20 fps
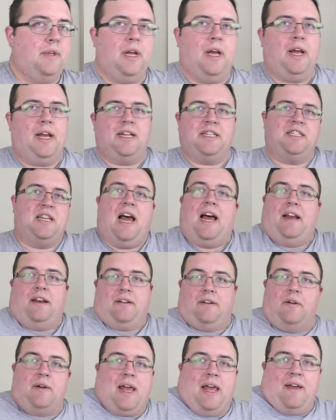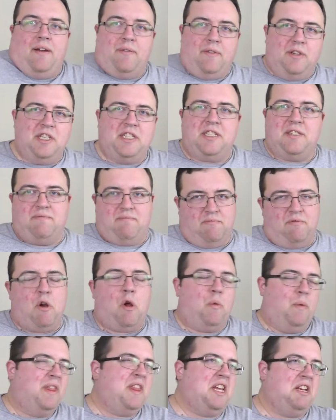I guess not. Okay, we'll just
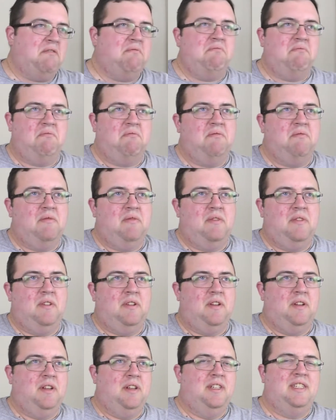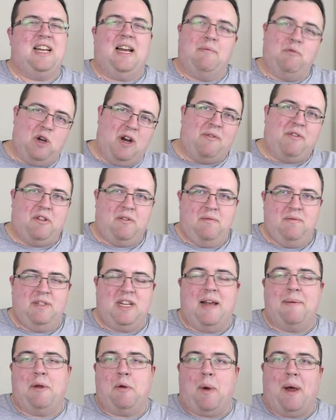roll with it. Time travel.
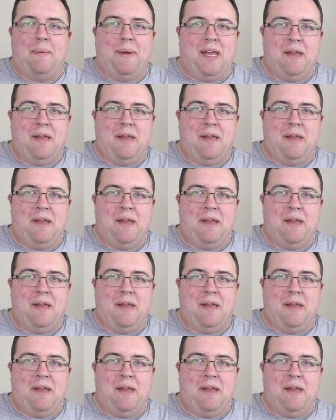Timey-wimey.